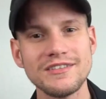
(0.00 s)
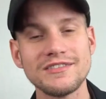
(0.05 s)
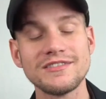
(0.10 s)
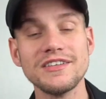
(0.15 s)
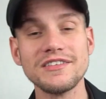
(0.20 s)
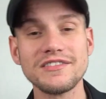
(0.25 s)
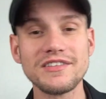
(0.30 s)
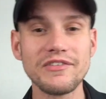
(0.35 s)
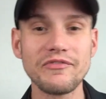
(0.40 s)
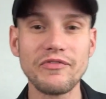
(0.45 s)

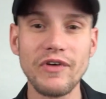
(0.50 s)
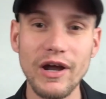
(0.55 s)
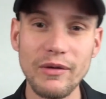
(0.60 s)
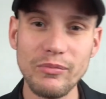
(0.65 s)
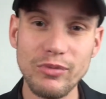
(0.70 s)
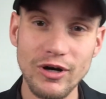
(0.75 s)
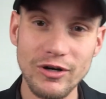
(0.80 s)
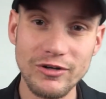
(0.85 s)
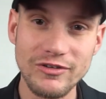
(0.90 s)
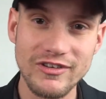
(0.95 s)
Cystic
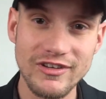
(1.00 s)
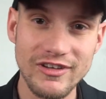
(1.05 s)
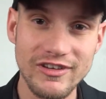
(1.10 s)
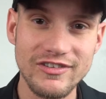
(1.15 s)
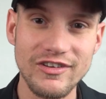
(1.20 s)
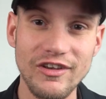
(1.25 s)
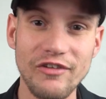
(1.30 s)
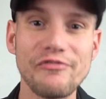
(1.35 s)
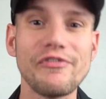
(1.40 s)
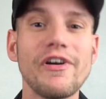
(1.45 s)

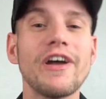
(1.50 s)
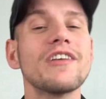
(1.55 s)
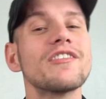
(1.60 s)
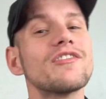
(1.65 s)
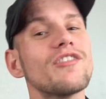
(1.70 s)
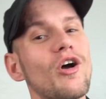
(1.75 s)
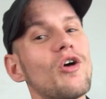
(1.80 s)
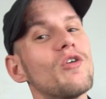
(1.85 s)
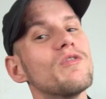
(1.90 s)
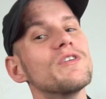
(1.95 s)
fibrosis
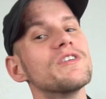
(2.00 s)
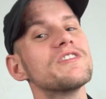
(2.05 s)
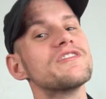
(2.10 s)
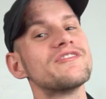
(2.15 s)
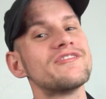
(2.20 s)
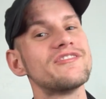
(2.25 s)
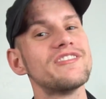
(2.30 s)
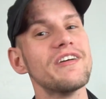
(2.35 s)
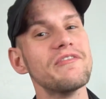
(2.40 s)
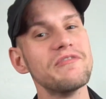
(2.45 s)
affects over
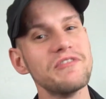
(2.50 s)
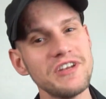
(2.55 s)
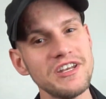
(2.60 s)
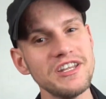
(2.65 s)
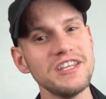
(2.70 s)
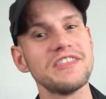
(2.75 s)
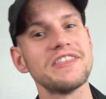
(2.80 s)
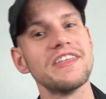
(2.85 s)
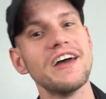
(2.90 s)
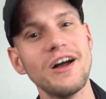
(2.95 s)

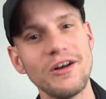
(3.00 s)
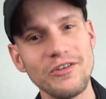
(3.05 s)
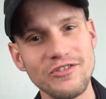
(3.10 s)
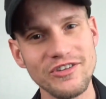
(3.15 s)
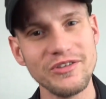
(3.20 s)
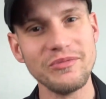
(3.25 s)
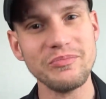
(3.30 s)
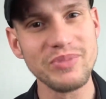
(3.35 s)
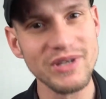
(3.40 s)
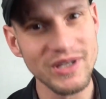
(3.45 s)

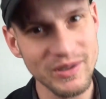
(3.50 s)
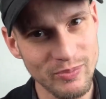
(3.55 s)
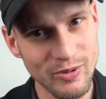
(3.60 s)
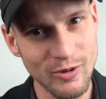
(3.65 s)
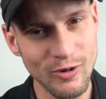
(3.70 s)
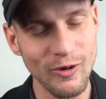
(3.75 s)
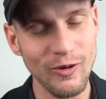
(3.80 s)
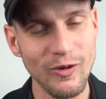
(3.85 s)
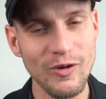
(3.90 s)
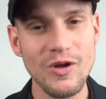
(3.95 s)
70,000
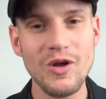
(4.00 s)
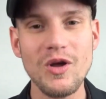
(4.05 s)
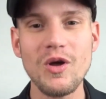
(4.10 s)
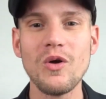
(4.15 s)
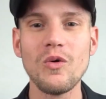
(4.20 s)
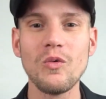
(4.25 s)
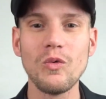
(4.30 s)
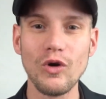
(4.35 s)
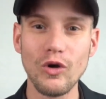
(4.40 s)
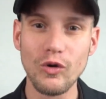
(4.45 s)
people
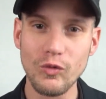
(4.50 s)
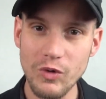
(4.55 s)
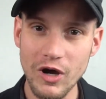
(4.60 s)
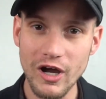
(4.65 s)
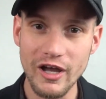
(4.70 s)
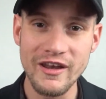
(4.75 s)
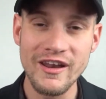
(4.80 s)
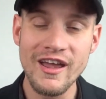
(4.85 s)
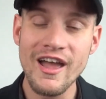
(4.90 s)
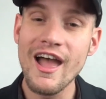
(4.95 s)

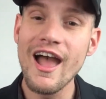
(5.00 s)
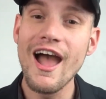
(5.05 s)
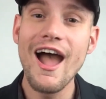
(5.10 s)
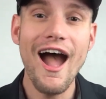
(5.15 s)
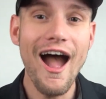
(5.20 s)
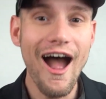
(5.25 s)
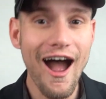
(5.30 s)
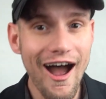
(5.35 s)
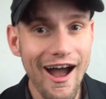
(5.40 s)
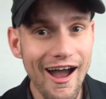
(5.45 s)
worldwide.
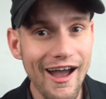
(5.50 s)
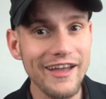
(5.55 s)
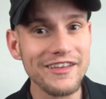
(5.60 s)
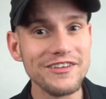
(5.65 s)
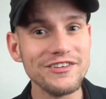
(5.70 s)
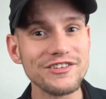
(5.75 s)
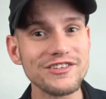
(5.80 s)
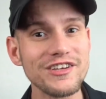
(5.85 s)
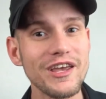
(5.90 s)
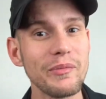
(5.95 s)
I
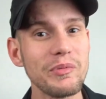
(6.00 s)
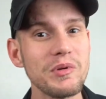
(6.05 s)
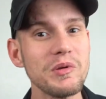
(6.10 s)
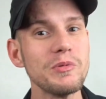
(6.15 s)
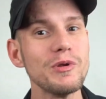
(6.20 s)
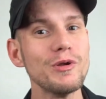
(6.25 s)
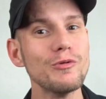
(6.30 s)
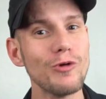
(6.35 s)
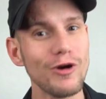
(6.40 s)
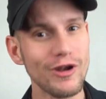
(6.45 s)
just happen to
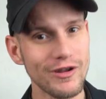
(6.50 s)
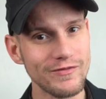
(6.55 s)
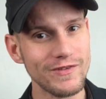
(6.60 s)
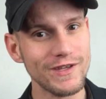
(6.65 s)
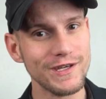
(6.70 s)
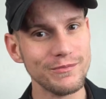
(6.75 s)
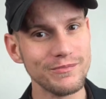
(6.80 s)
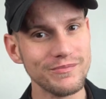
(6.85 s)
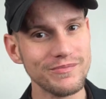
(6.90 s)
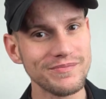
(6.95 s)
be one of
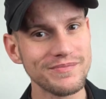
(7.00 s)
them.